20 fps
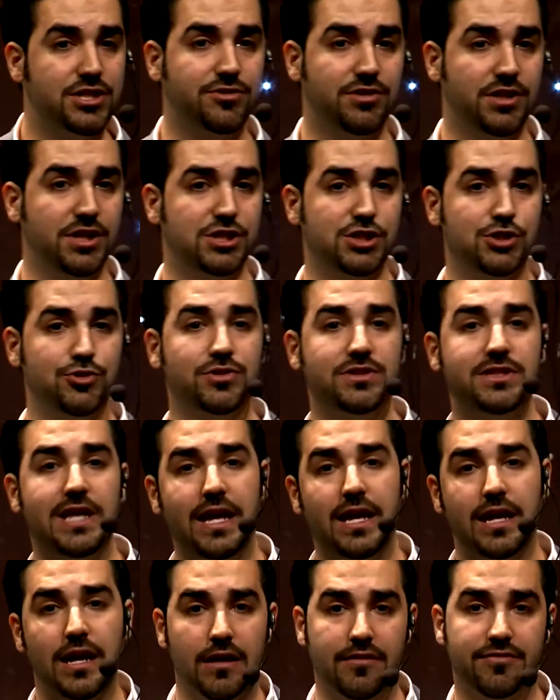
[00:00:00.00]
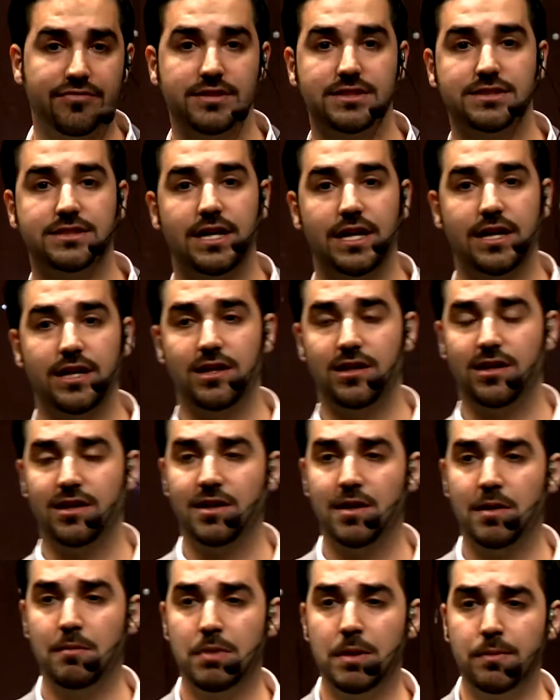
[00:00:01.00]
issue day after day.
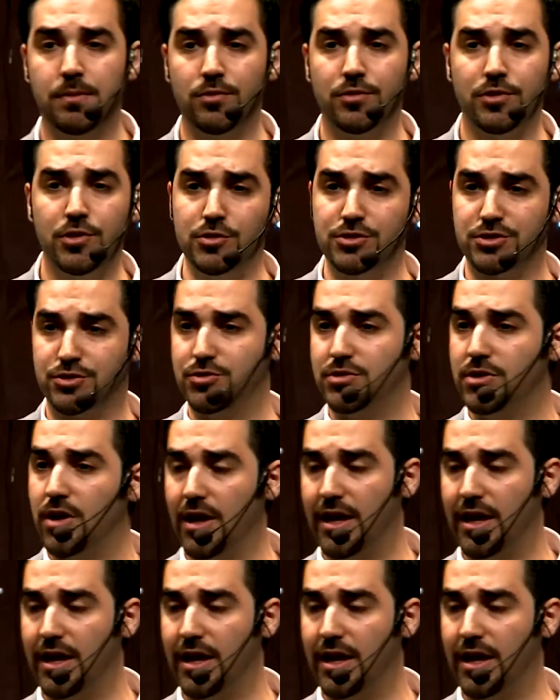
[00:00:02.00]
People used to die